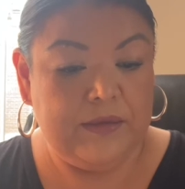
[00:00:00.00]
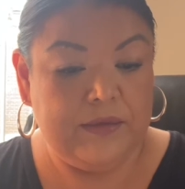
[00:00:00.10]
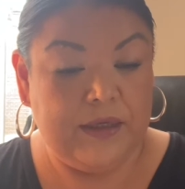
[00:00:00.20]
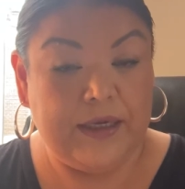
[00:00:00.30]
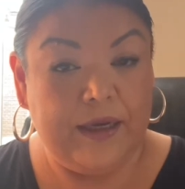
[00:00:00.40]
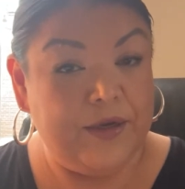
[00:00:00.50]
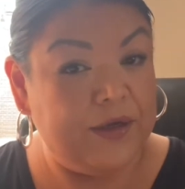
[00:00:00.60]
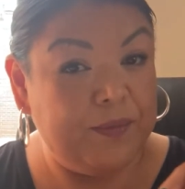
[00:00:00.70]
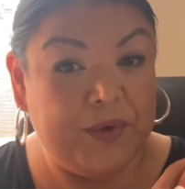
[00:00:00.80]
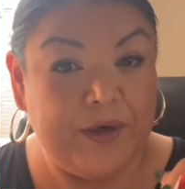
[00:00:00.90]
Again, you
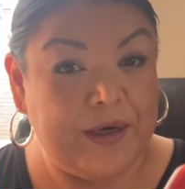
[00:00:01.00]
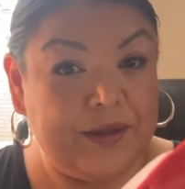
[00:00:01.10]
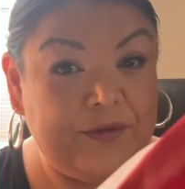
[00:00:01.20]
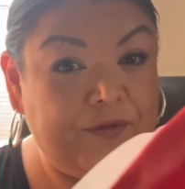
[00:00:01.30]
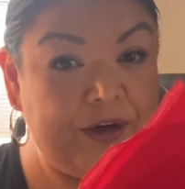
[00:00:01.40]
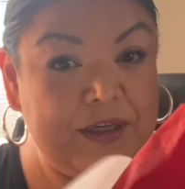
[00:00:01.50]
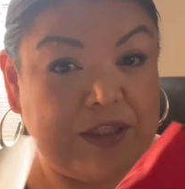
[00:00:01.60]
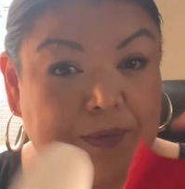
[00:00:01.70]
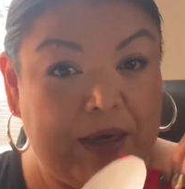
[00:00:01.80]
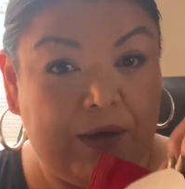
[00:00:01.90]
can put it on the front as
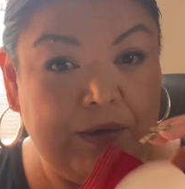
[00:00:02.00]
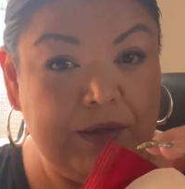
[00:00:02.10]
well.